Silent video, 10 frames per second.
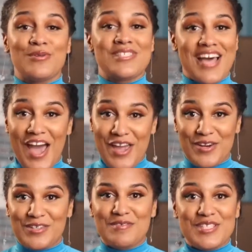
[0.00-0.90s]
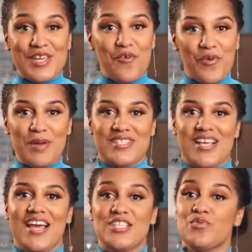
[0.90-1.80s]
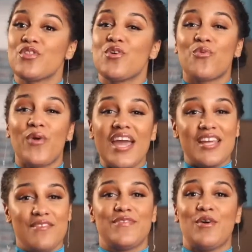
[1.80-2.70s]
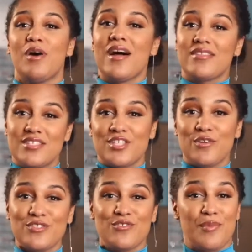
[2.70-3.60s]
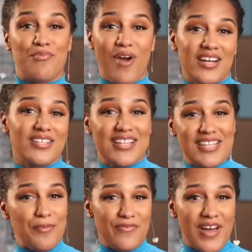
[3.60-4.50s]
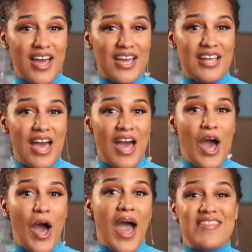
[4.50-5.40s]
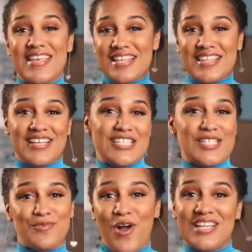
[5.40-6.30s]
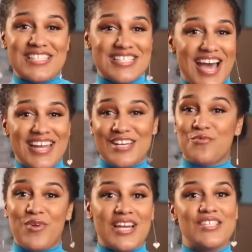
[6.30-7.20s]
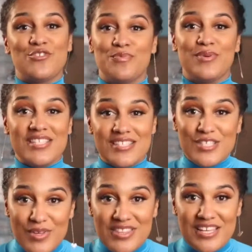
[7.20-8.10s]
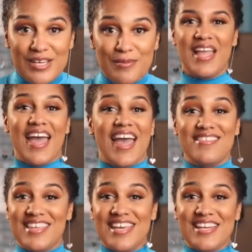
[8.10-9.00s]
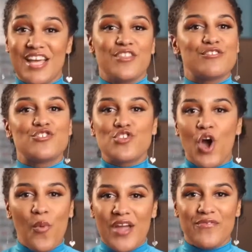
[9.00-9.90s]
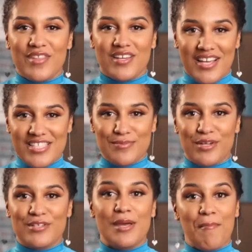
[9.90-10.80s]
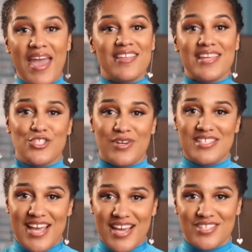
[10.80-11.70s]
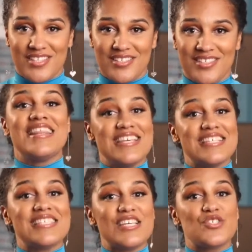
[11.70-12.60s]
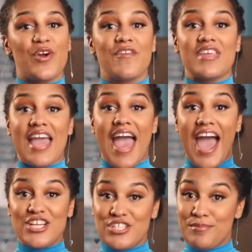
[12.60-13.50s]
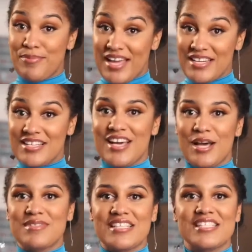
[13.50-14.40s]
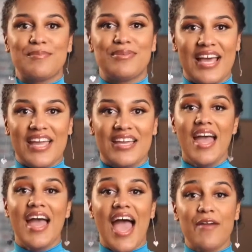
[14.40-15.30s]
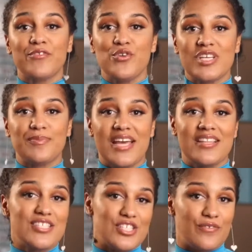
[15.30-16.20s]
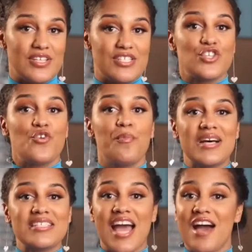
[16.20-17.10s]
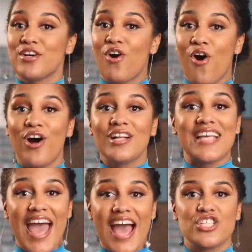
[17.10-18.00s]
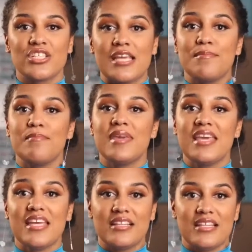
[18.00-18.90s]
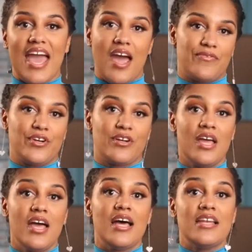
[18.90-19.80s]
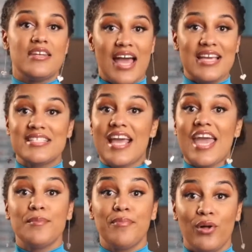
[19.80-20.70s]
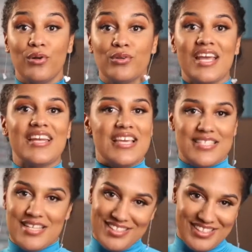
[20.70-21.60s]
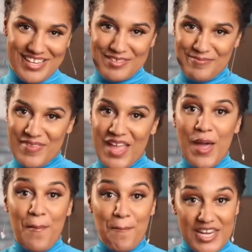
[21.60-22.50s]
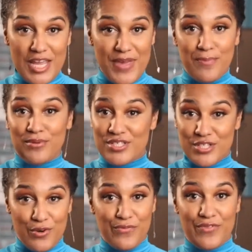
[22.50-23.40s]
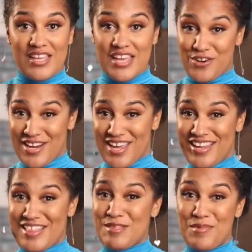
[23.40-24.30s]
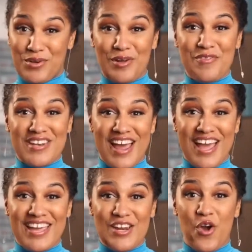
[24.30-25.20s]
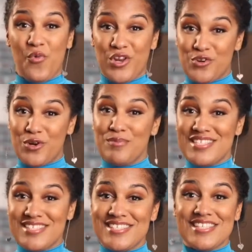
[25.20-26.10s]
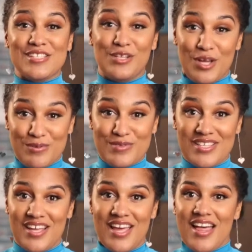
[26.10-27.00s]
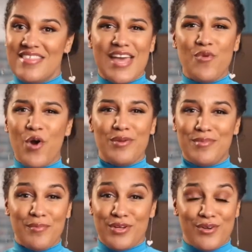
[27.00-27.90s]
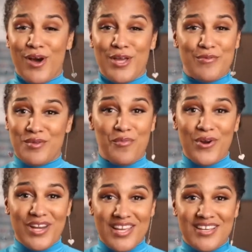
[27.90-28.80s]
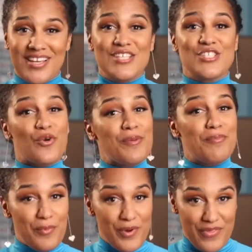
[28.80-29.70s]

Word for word: tired of seeing websites with great info about the service or the product that they provide, and they get the customer all excited and ready to do business with them, and then there's no way for the customer to make that transaction. This is where the action button comes into play. After you explain the service, you must have a call to action immediately after. Nice and bold and easy to click. Many people surf the internet in the middle of the night when your business is closed. They won't remember to call you in the morning, so remember